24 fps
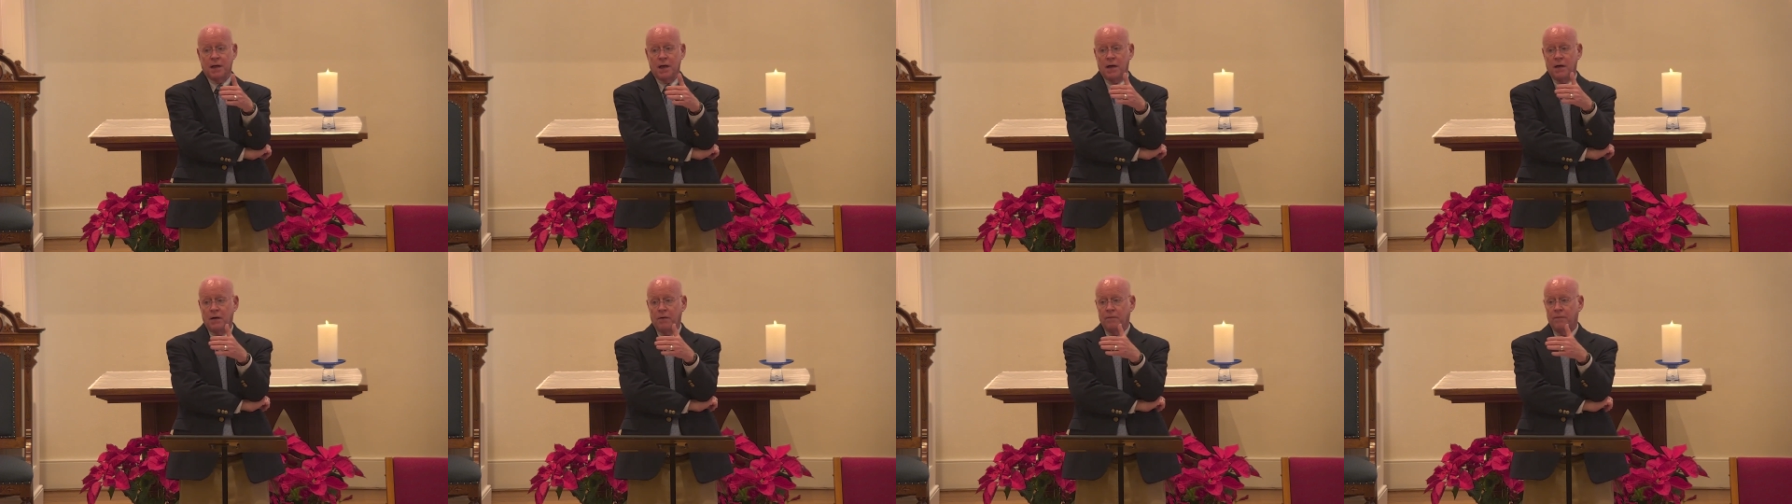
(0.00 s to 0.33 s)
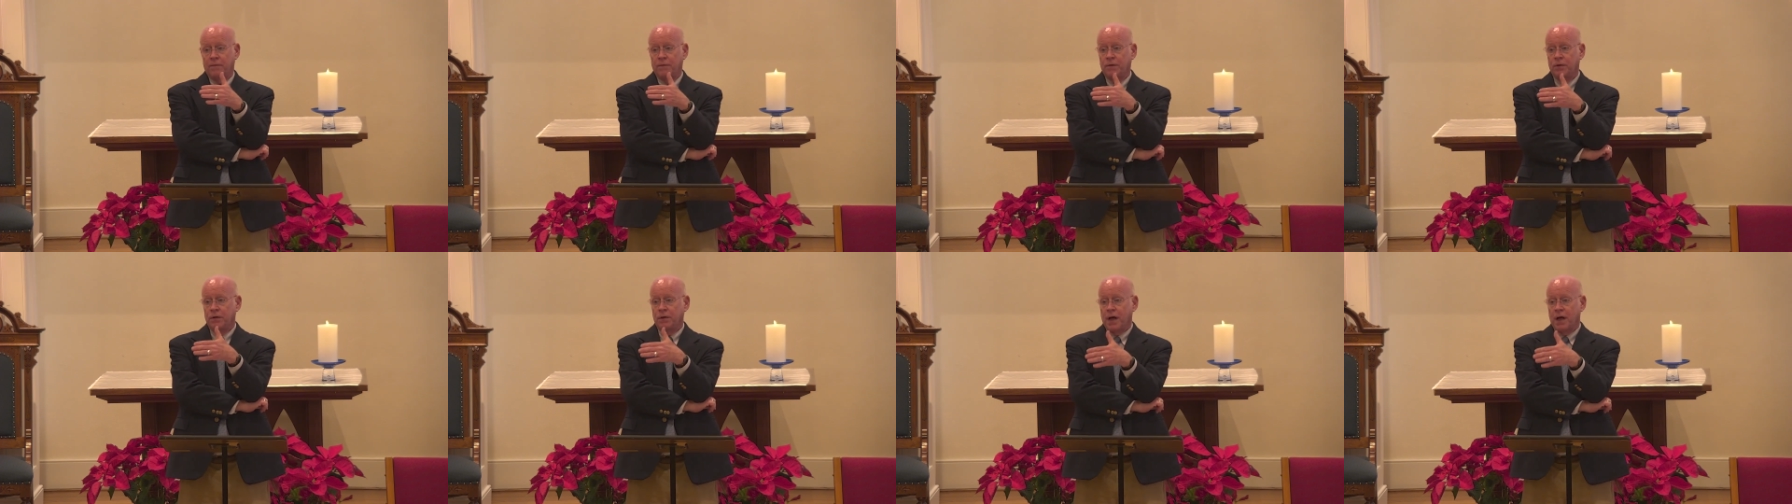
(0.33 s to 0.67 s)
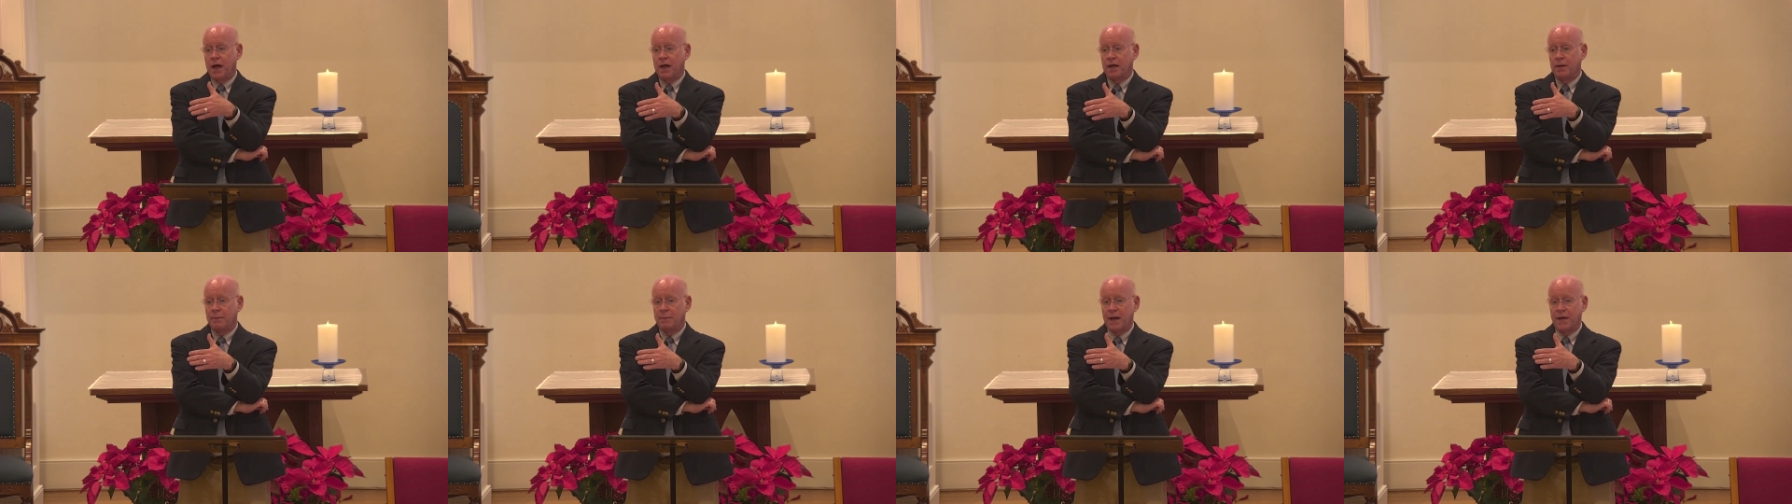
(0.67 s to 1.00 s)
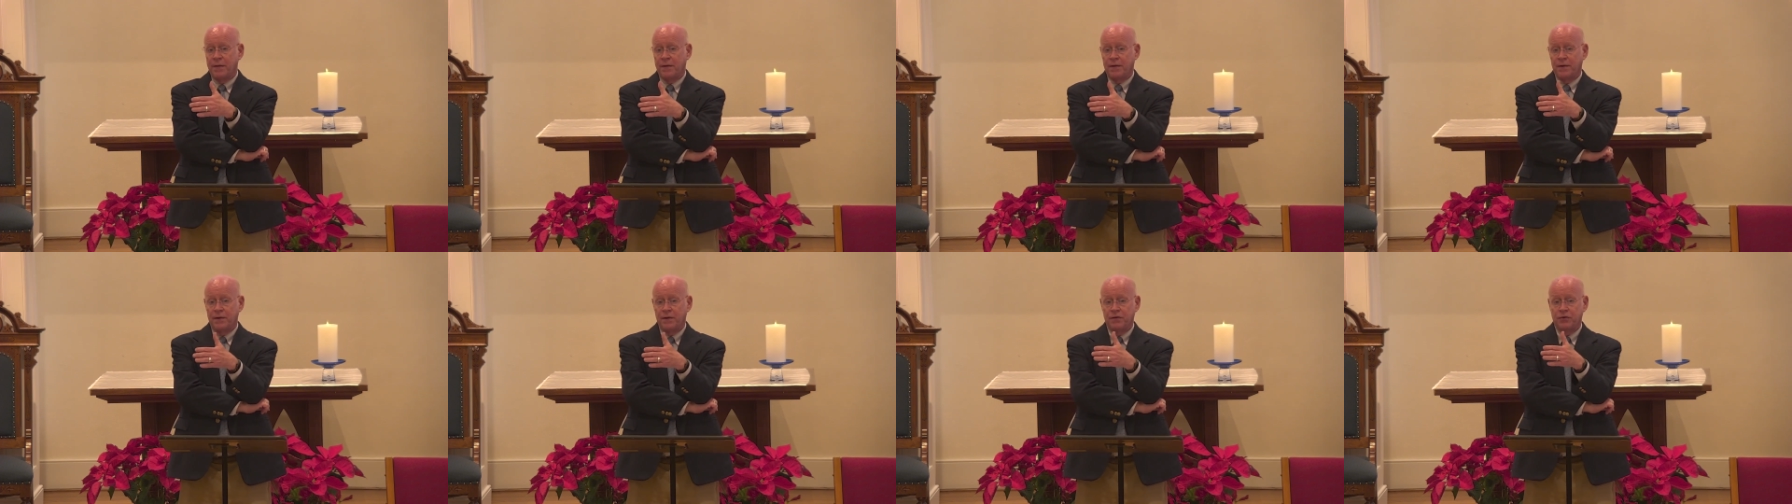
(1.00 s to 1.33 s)
of United
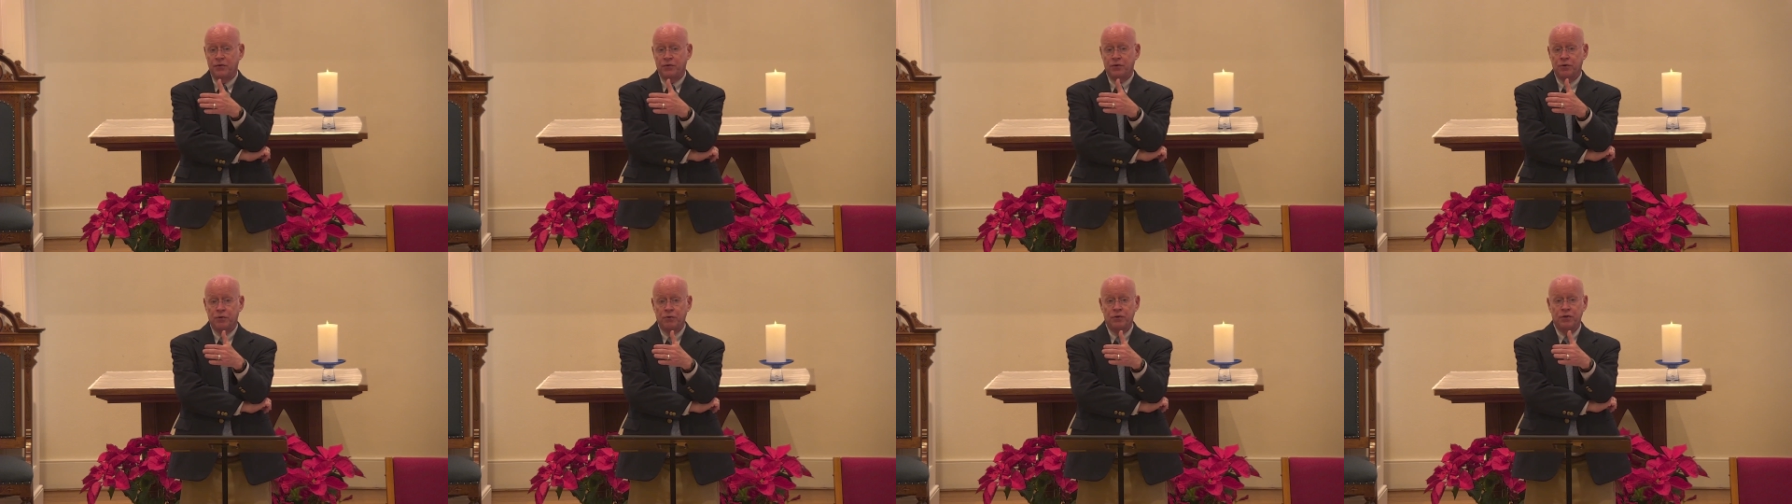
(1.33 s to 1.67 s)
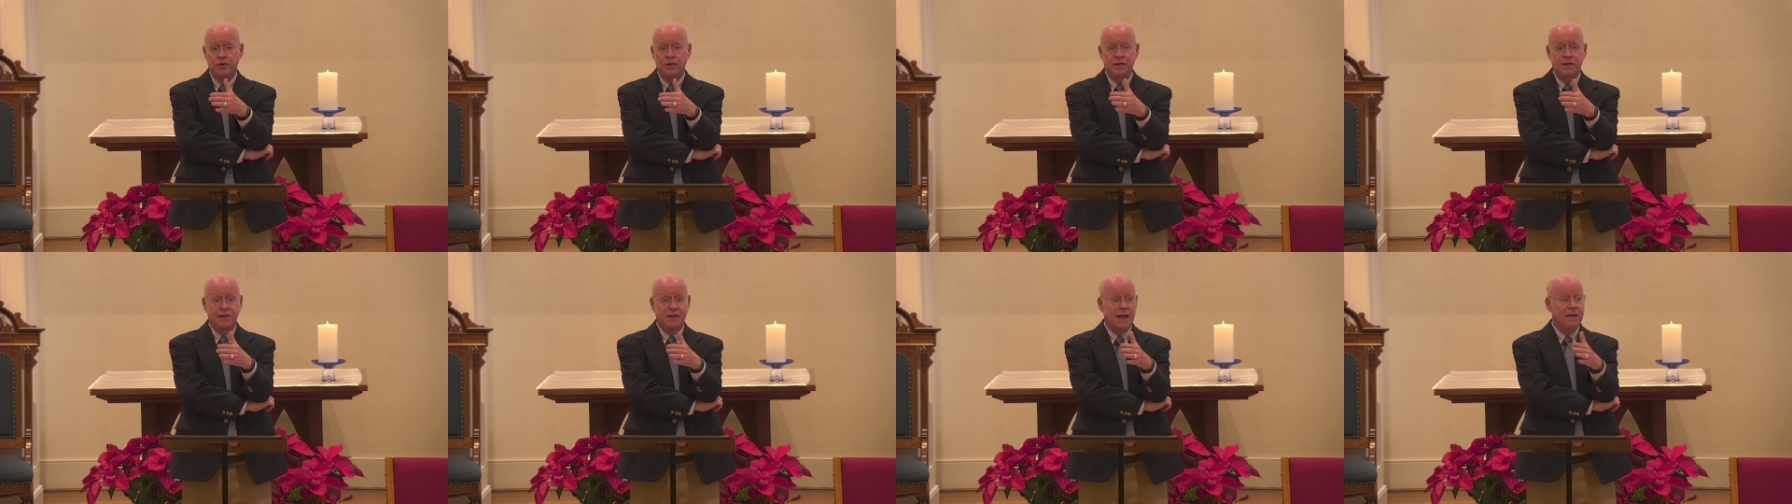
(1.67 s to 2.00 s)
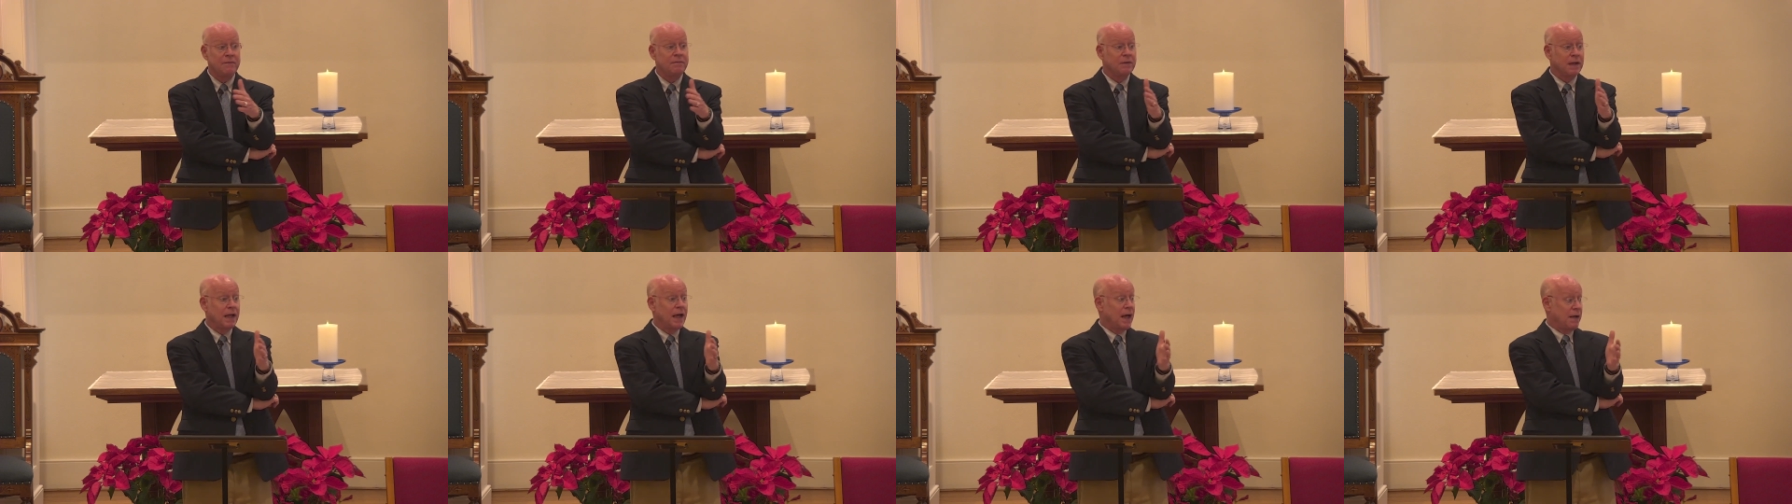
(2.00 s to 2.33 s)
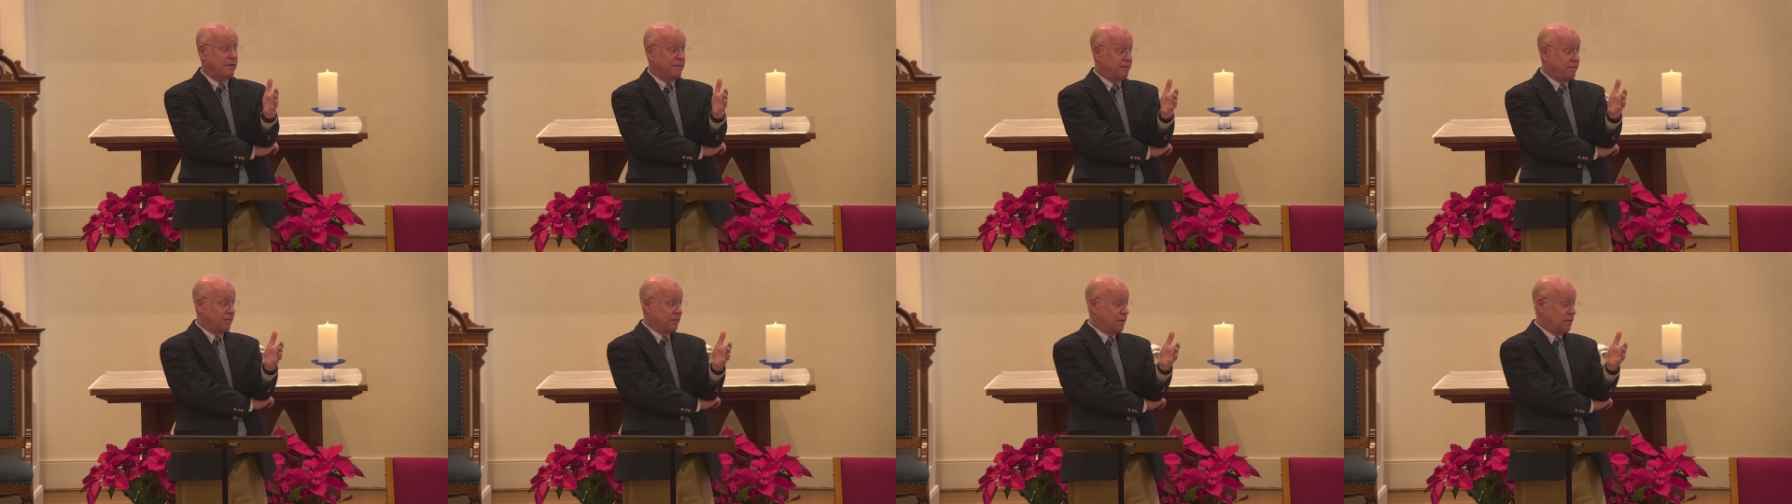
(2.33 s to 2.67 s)
Methodist churches have
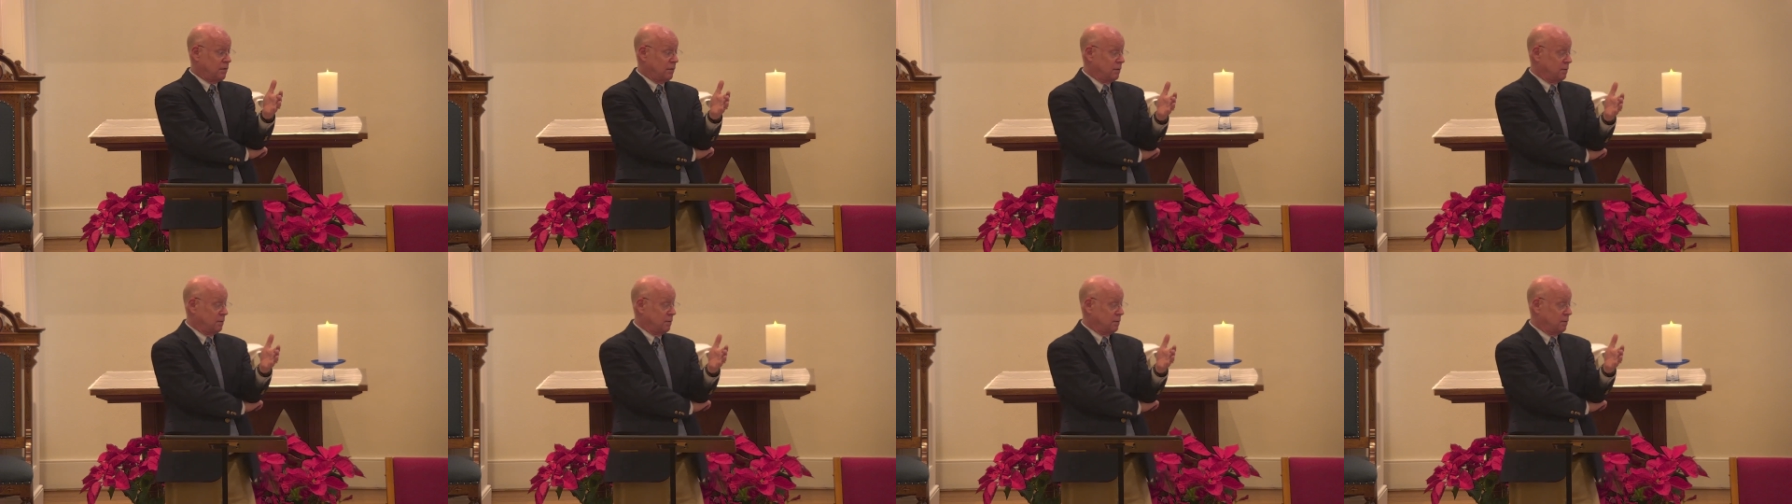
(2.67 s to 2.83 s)
left.